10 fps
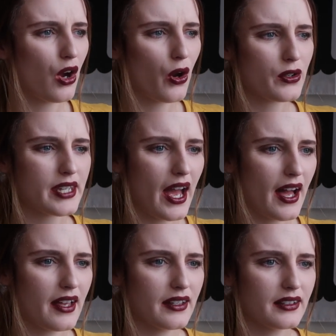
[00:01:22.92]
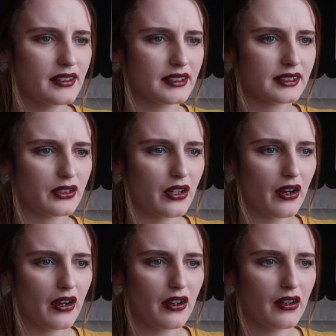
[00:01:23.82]
hotels
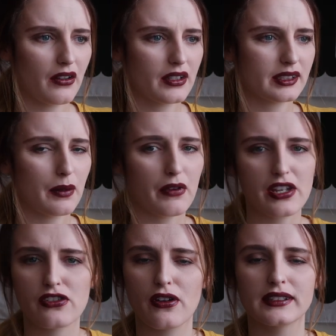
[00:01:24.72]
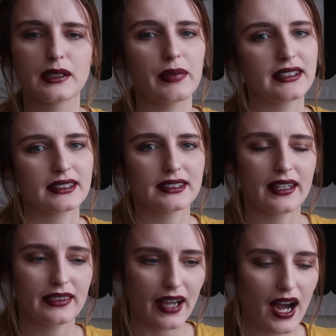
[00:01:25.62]
or some restaurants and places
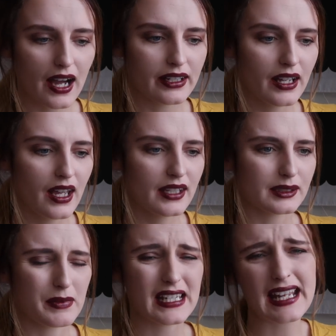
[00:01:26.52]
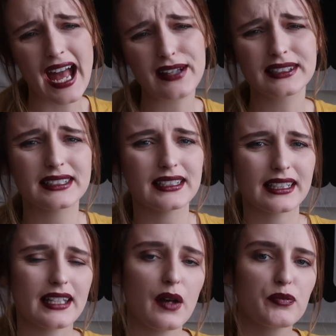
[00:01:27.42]
like that, some tea houses, things
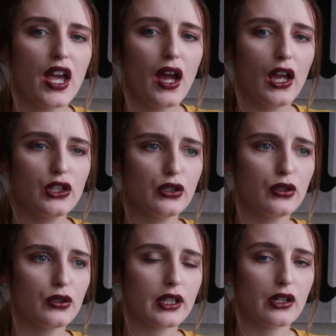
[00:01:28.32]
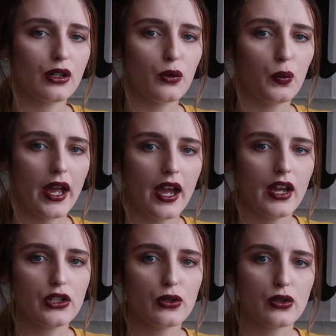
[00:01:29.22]
like that, you cannot
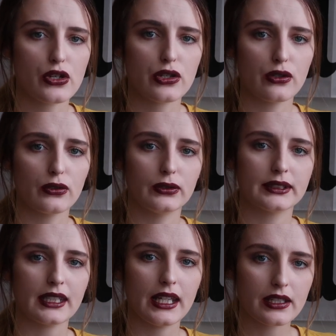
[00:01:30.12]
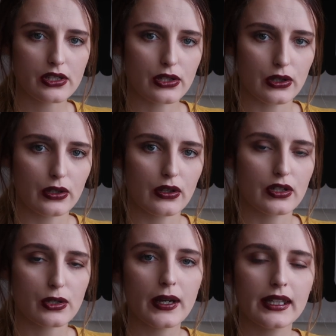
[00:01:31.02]
wear your shoes into
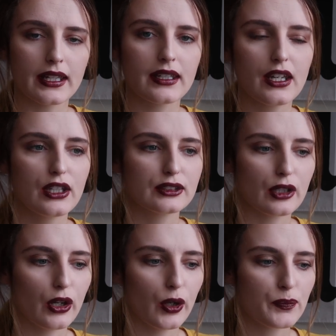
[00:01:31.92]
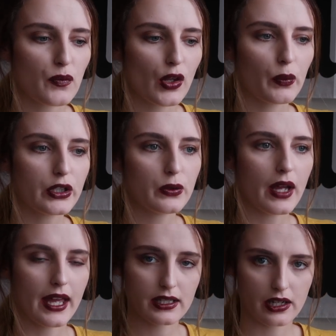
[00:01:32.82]
the toilet. So when you
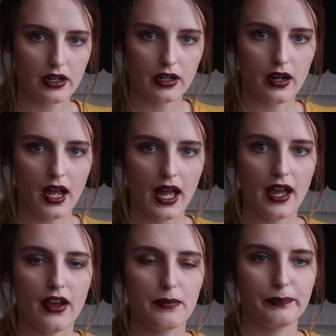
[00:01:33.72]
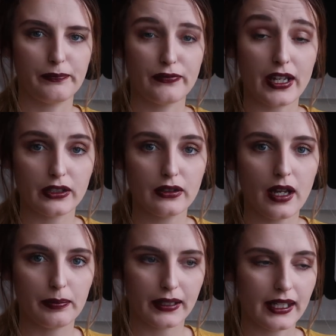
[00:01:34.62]
enter a venue,
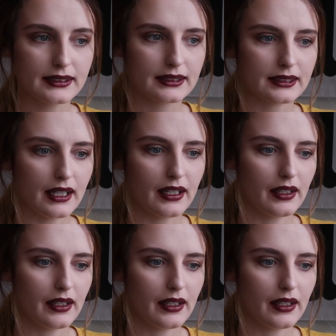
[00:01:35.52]
a place,